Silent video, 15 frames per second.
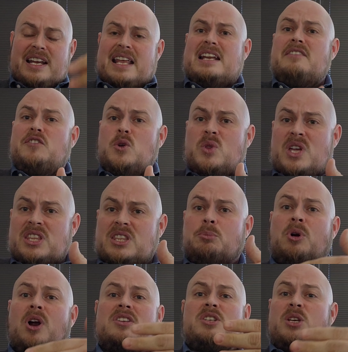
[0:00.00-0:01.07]
And if you think that
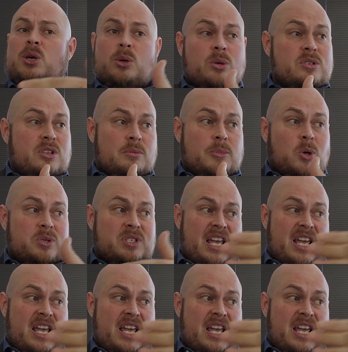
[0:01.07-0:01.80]
prosecutors are the most